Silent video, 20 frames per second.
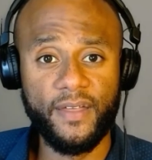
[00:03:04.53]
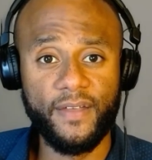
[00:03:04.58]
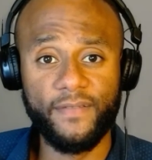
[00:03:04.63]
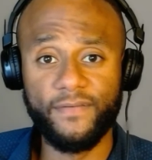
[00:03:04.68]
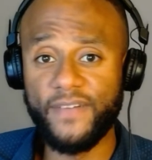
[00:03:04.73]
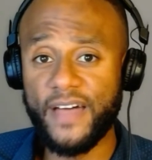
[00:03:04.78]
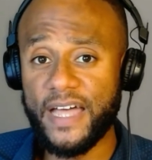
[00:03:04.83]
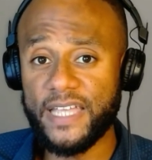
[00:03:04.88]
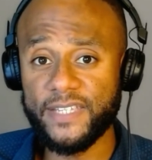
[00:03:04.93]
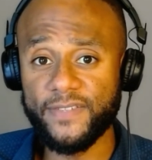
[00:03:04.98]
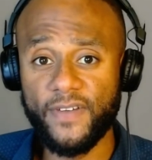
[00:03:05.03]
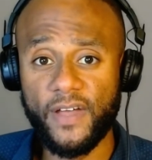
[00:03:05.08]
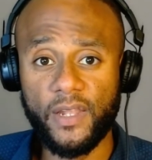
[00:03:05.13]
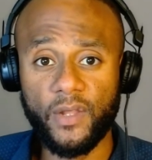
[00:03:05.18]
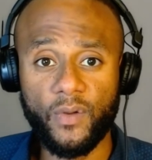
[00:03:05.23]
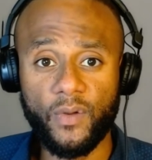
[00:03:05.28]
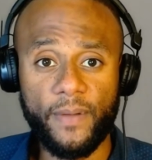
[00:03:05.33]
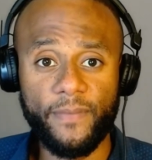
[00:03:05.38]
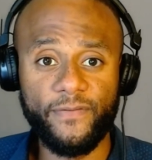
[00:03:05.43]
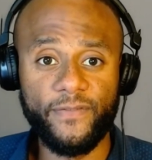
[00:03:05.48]
Fast
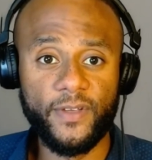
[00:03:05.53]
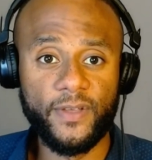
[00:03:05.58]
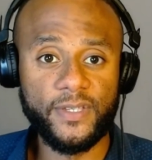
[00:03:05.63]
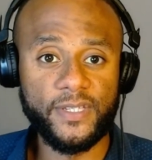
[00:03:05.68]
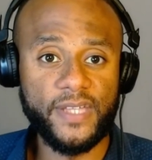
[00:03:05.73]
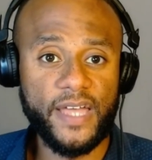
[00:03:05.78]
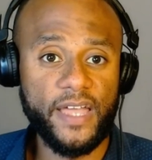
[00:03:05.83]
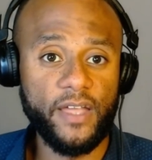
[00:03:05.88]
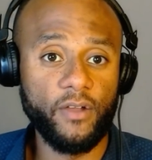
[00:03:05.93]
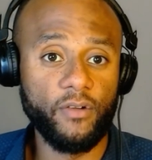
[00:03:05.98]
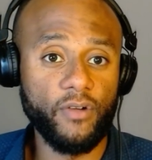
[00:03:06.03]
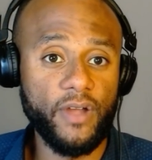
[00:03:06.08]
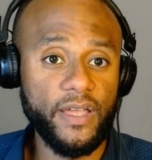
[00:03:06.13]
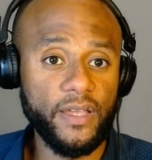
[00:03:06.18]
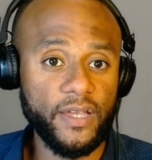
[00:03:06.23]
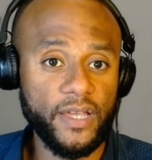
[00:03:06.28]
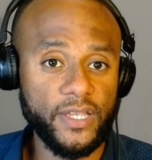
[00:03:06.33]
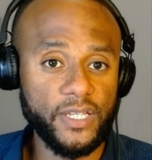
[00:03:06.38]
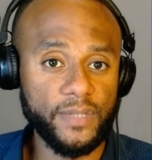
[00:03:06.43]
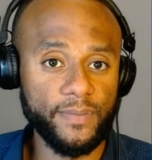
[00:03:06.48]
follow-up feels like great
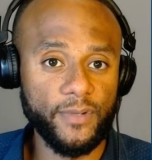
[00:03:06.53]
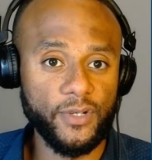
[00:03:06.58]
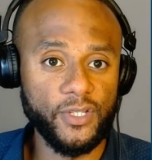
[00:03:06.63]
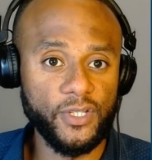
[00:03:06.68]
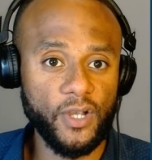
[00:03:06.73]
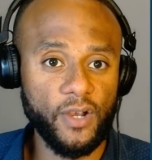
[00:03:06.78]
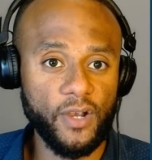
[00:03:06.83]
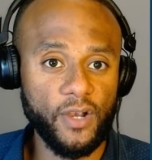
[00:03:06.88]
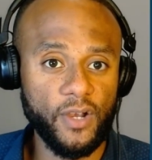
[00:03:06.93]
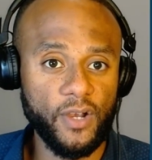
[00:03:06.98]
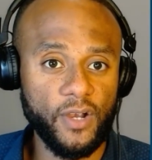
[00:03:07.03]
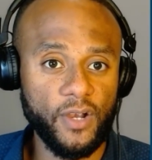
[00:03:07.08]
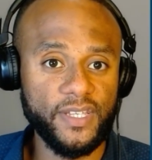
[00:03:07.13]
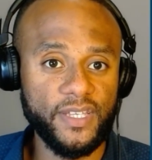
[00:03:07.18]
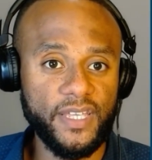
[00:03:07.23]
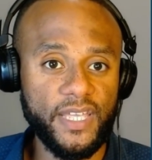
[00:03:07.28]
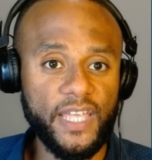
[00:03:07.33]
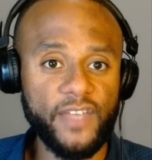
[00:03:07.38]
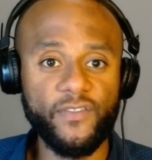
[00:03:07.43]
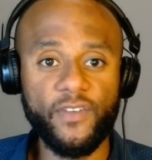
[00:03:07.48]
customer service
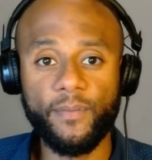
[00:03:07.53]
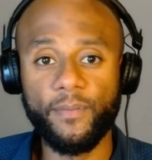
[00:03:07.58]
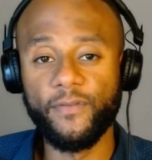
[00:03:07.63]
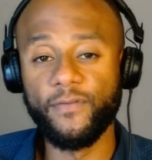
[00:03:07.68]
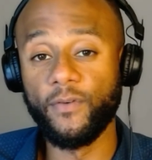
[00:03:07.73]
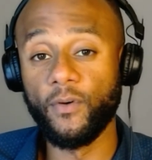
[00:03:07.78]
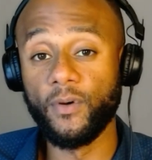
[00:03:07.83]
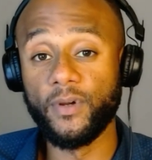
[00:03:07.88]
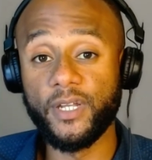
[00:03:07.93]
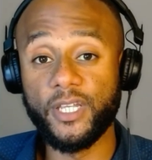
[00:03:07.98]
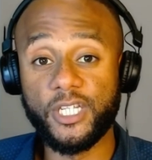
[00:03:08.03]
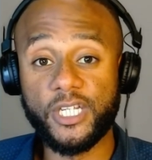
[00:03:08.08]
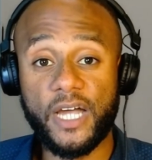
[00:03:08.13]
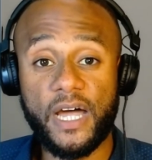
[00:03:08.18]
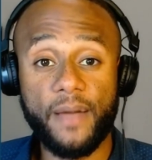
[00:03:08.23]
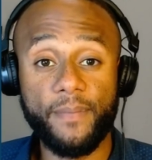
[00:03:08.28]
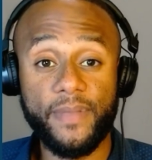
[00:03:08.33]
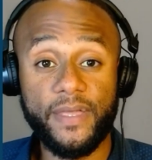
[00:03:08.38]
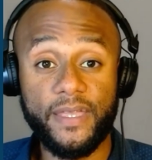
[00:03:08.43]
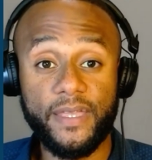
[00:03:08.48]
even before the
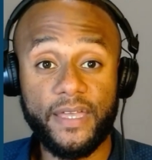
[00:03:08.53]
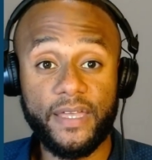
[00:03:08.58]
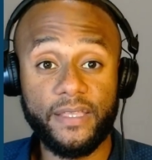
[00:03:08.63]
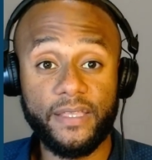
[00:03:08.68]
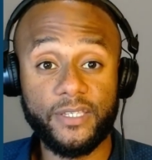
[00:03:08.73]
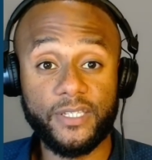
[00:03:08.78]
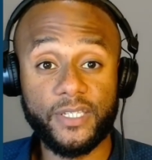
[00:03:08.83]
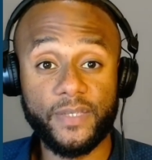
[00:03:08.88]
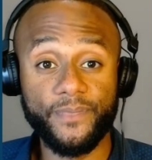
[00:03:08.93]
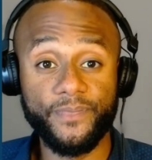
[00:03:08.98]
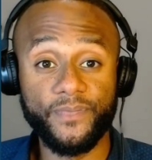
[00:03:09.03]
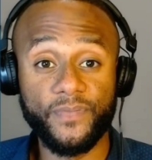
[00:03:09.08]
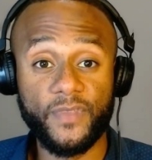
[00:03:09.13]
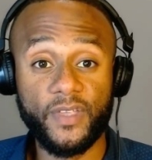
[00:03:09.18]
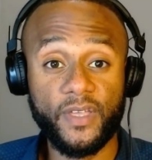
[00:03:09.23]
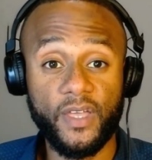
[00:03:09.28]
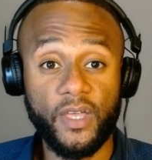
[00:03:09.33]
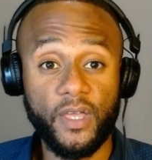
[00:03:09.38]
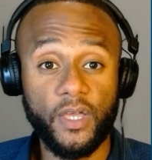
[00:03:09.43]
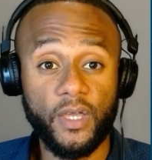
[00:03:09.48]
job begins.
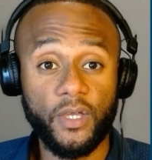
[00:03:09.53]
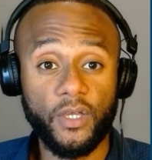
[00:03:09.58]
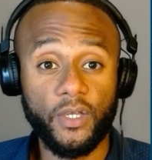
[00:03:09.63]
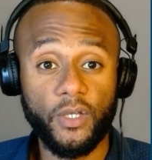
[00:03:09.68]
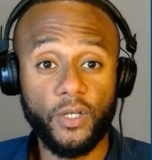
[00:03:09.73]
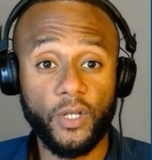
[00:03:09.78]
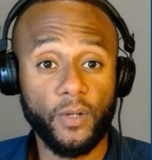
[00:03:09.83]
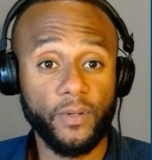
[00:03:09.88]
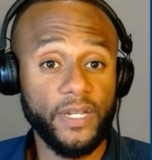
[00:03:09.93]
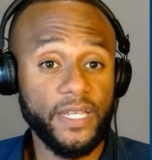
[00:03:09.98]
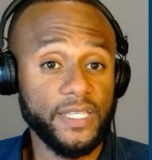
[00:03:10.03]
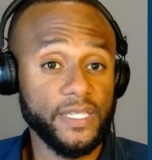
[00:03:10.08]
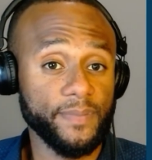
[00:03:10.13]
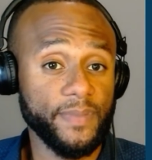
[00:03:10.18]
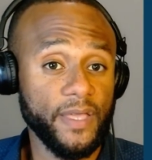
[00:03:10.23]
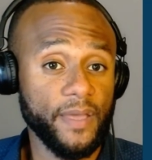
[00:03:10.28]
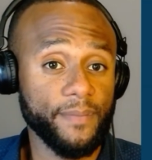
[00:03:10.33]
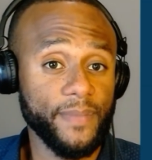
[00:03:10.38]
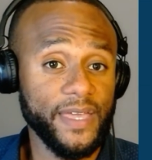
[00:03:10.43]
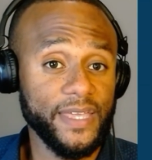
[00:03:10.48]
You don't need to
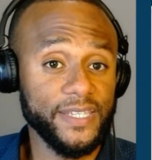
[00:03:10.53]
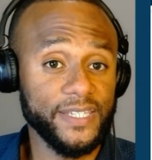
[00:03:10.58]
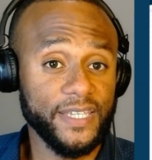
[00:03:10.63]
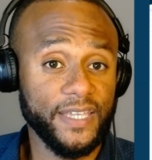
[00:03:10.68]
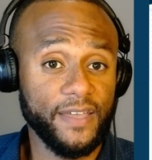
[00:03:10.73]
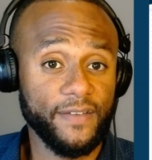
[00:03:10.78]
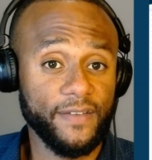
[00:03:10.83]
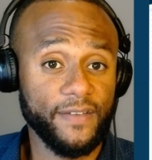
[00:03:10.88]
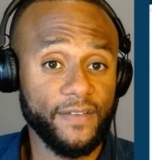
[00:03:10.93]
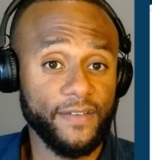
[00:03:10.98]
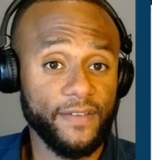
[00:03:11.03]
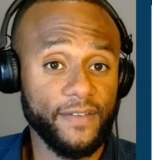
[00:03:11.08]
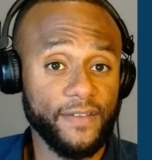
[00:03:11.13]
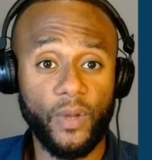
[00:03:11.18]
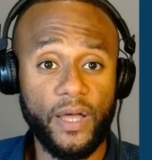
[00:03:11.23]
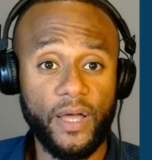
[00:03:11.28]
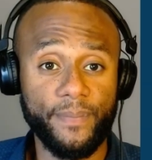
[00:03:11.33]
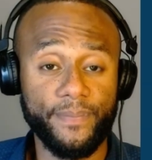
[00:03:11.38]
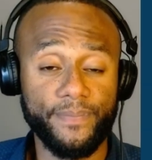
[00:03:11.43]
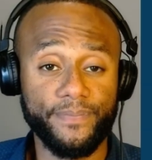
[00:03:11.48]
be amazing at
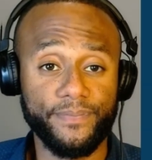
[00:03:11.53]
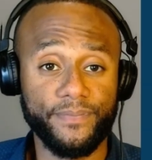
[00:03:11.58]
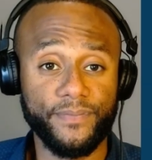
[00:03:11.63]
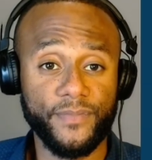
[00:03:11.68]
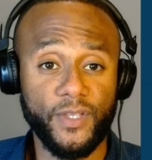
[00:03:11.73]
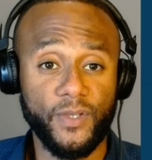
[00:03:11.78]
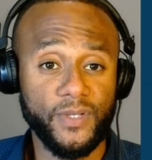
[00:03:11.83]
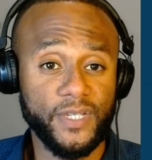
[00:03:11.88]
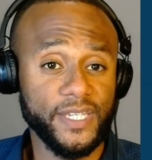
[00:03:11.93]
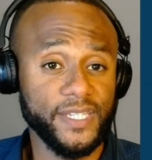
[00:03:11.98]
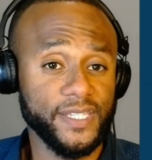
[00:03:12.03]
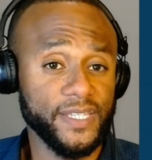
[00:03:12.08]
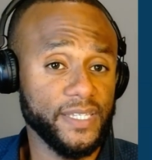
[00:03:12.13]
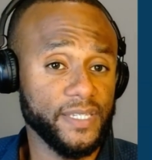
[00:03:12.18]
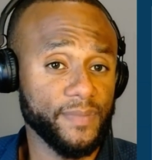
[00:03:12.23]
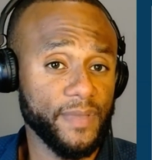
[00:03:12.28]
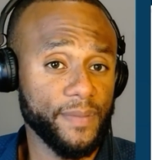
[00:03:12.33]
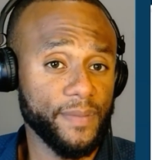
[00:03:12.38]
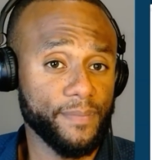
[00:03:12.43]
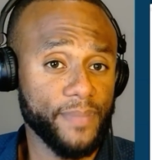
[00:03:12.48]
follow-up, you just need
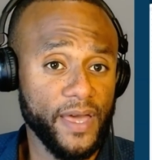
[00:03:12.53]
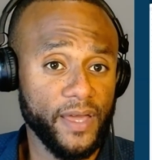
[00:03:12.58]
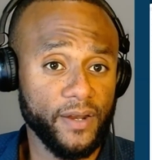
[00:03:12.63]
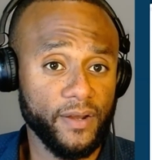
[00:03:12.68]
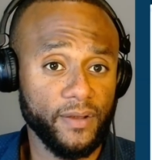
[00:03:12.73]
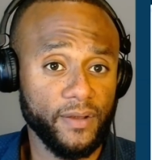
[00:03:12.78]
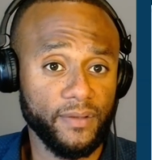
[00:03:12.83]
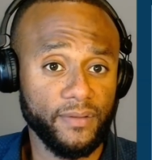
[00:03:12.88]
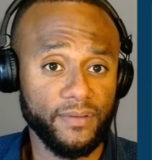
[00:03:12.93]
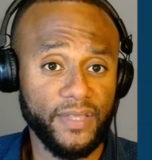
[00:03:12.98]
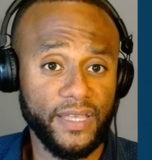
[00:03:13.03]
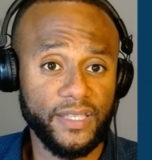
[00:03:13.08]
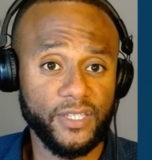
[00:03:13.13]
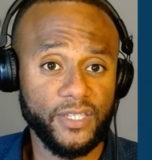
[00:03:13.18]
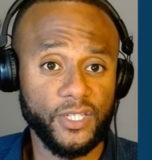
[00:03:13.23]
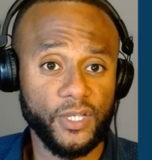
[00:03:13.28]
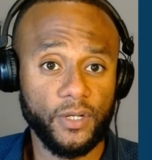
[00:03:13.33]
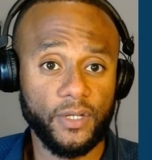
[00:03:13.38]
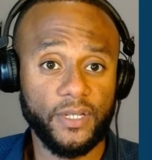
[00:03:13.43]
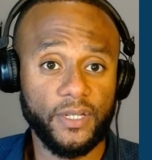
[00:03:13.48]
to be better than
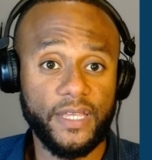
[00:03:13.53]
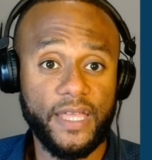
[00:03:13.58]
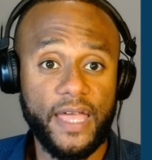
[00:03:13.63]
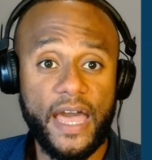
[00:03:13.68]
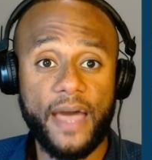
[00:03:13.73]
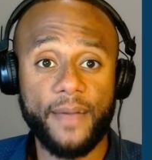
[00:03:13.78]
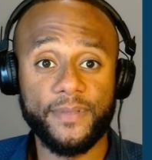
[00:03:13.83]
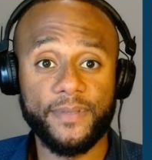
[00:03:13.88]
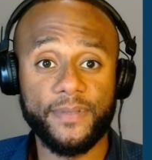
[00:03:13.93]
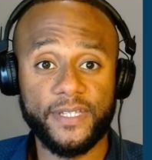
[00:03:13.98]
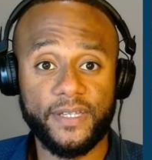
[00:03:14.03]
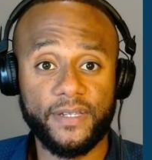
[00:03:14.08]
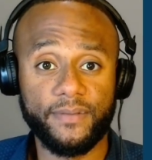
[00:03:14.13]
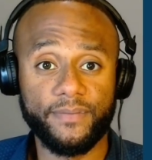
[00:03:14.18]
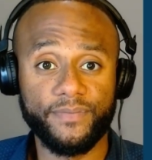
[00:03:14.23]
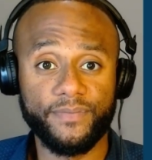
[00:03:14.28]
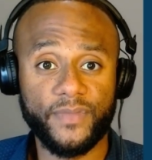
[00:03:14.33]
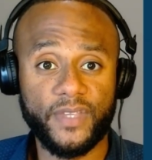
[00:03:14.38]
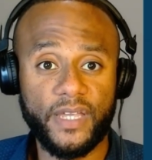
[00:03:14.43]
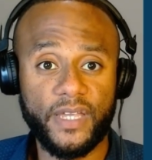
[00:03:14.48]
totally absent,
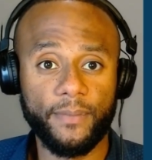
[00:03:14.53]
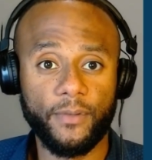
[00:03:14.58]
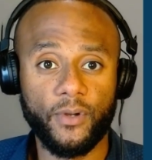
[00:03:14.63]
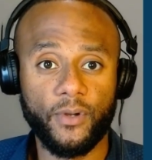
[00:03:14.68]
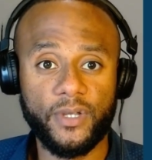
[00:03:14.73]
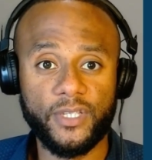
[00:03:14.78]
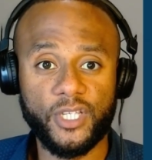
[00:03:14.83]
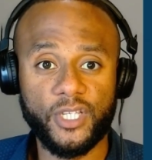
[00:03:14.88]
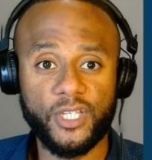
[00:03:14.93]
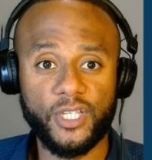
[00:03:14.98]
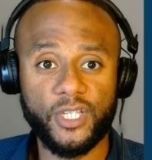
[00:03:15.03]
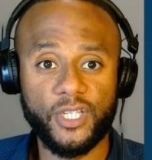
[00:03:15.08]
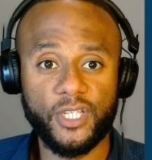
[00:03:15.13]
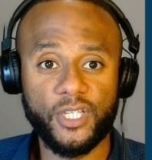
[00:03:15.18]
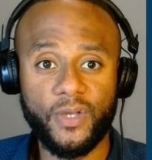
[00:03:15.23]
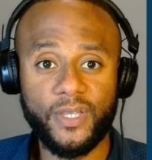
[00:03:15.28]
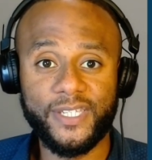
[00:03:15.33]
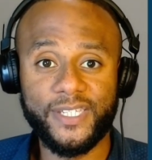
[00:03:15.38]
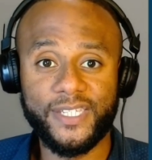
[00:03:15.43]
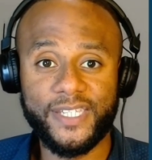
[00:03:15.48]
and I'm going to show
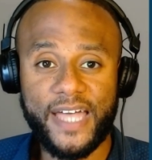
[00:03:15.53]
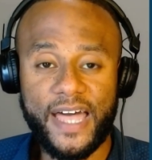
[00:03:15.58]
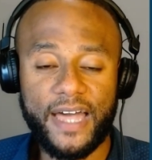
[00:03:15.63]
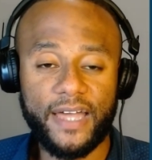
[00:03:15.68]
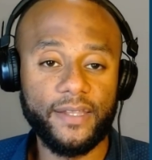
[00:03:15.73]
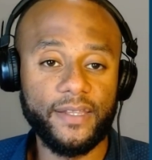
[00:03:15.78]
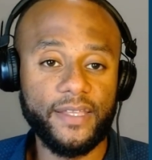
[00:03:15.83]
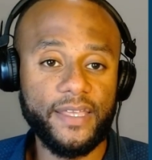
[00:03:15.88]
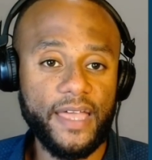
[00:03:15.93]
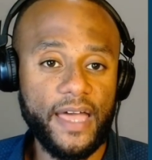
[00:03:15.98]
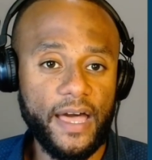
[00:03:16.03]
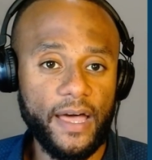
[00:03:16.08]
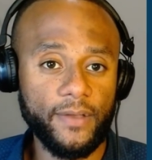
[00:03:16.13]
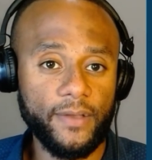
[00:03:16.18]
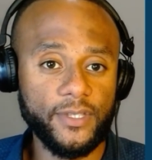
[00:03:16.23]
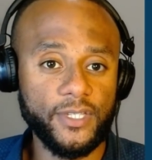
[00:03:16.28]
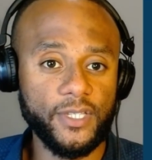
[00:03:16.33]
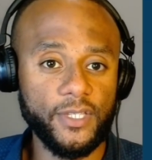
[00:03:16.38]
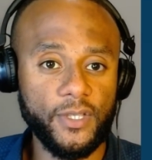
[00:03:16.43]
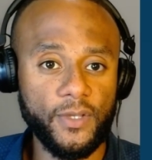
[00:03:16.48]
you exactly
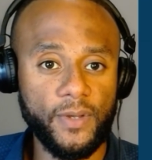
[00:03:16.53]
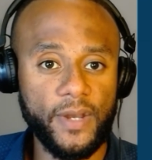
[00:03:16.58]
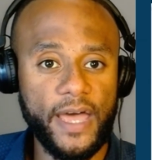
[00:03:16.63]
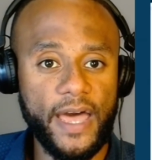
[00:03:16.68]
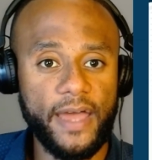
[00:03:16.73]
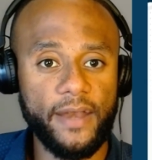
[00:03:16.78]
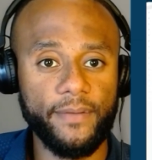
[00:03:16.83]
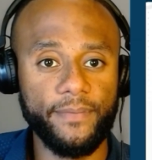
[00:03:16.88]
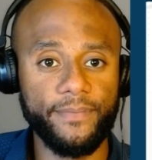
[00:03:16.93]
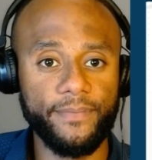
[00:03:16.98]
how to do that.